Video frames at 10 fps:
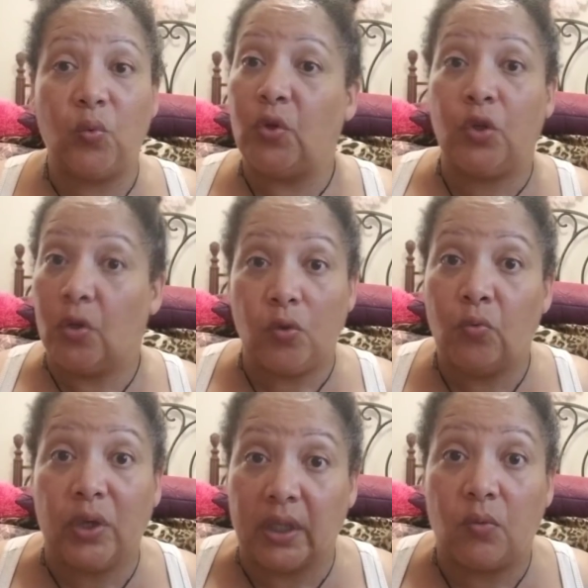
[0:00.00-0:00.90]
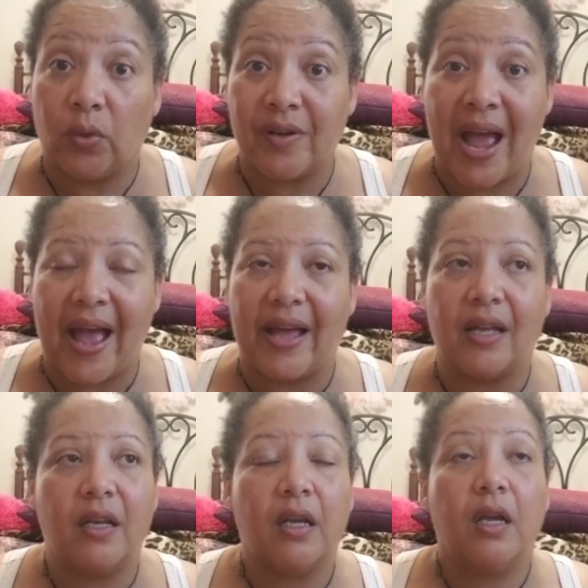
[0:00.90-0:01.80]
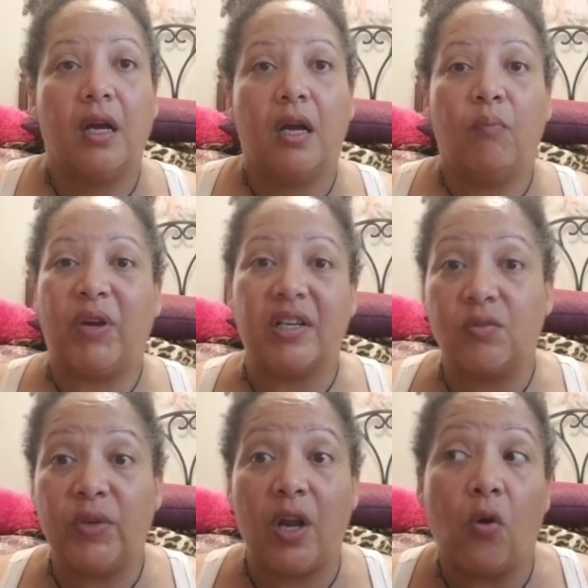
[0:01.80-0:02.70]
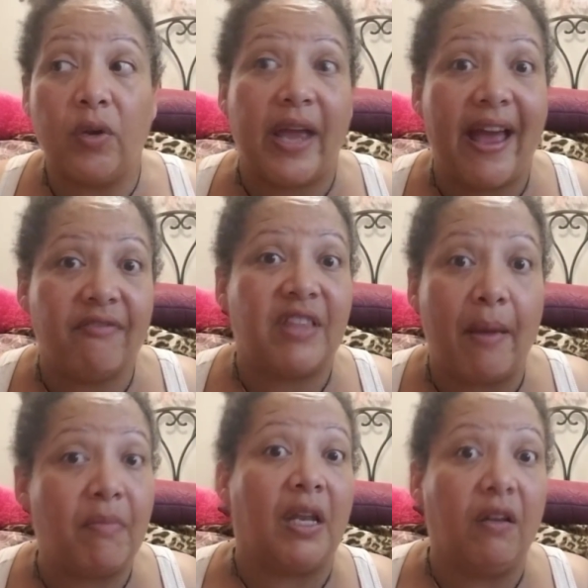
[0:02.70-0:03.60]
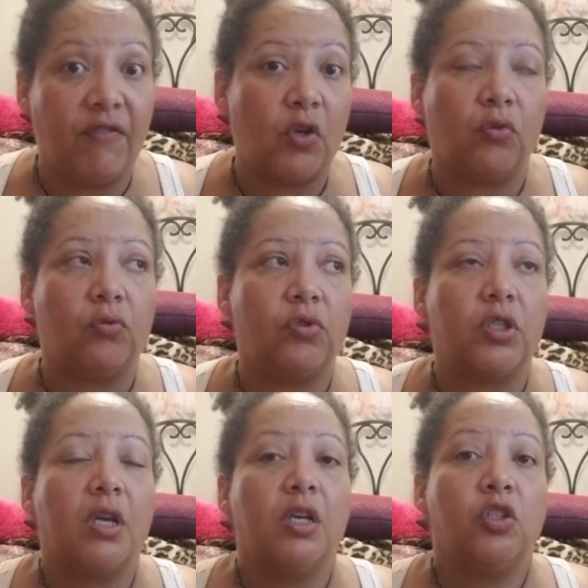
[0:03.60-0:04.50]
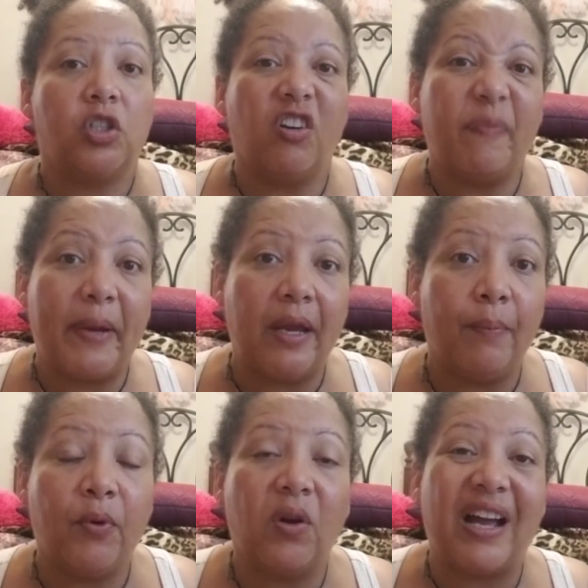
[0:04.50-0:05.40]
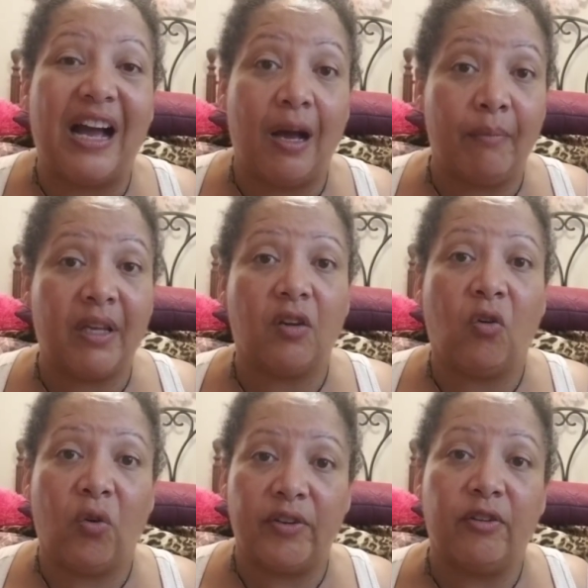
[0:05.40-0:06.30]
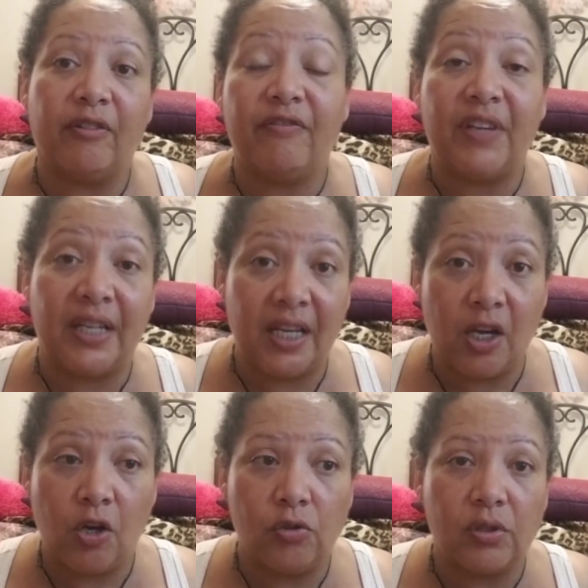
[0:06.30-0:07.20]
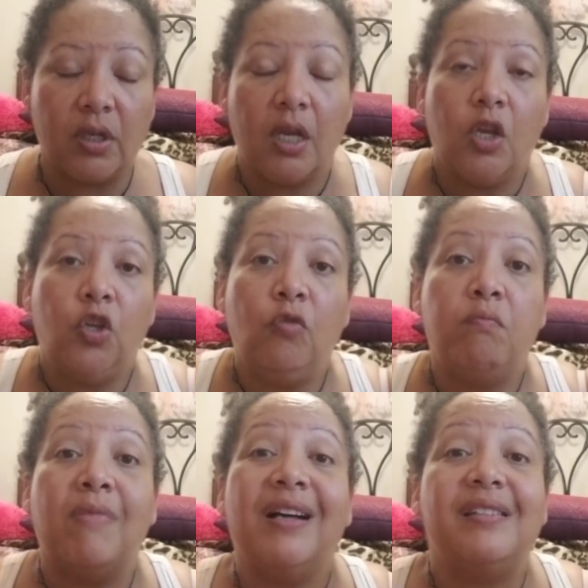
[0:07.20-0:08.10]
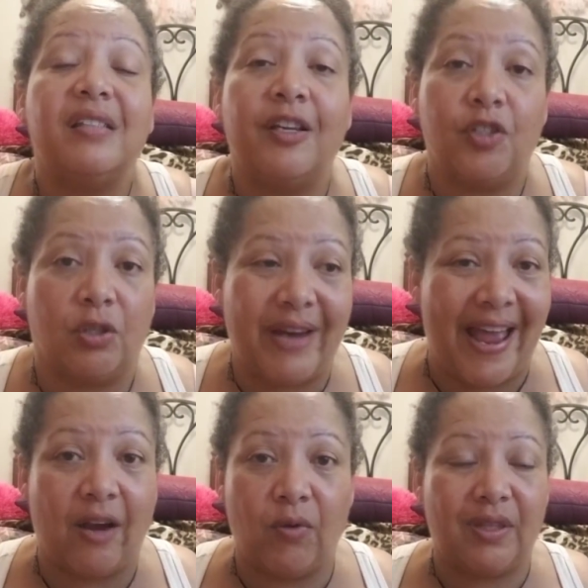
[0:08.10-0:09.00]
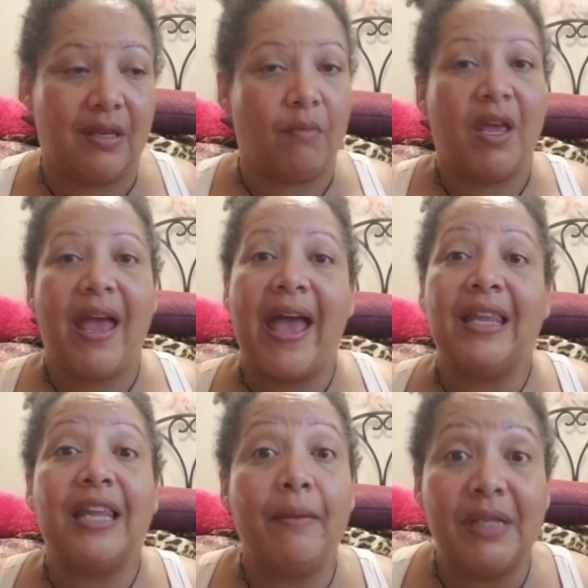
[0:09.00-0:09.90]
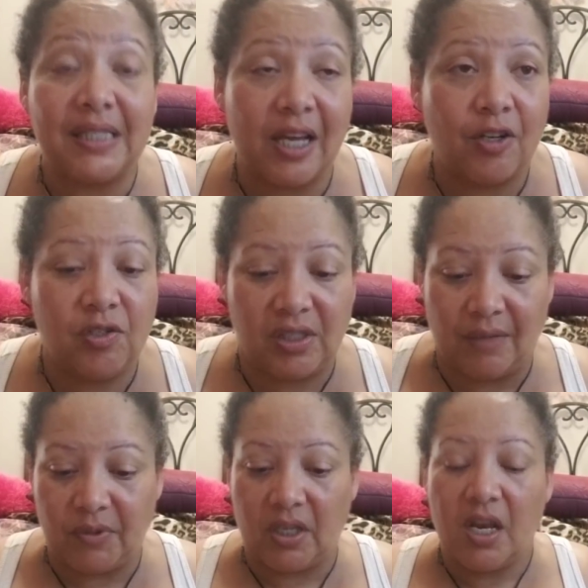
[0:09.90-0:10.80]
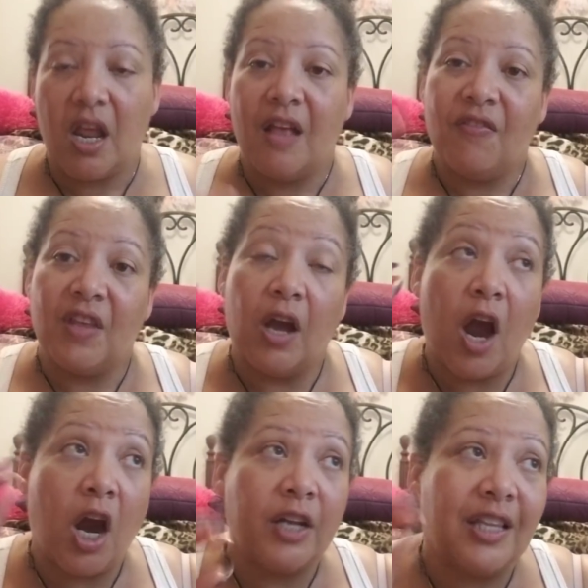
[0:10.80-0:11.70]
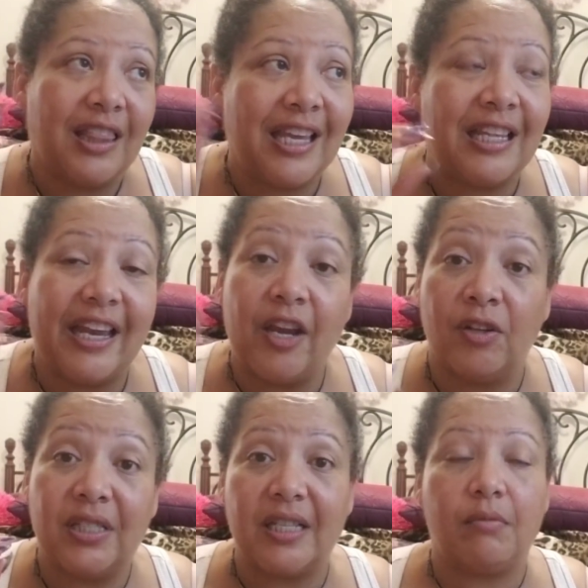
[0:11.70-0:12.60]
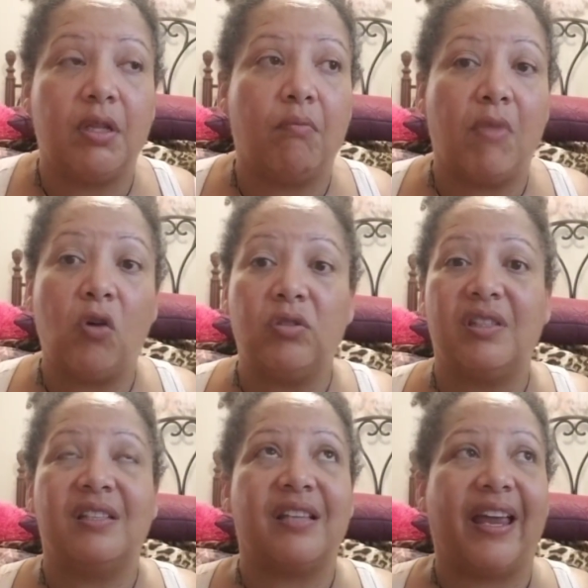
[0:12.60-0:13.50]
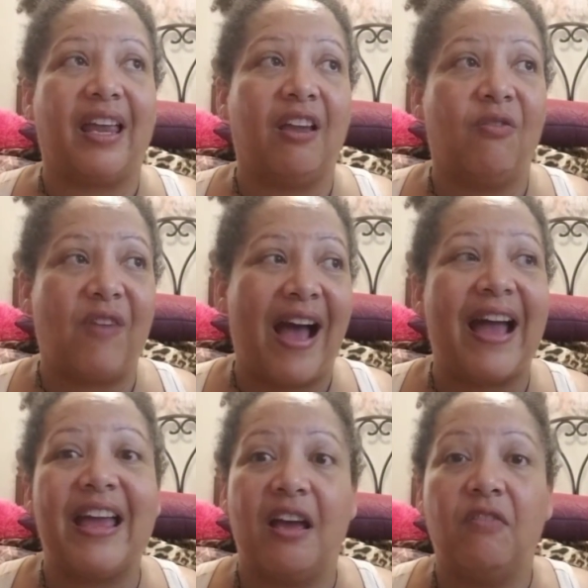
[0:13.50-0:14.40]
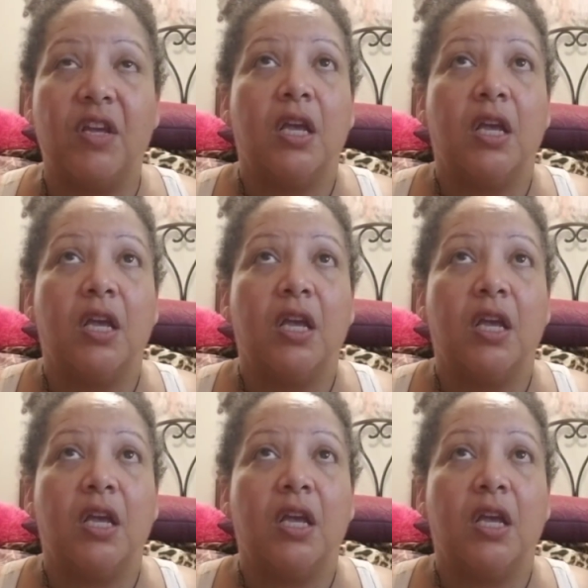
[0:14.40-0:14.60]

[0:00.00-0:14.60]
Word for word: You, really, we're not because we don't have that many views. So if people comment on your videos, you must interact with them. And let me tell you something. The hard the thing that irritates me the most is like if I have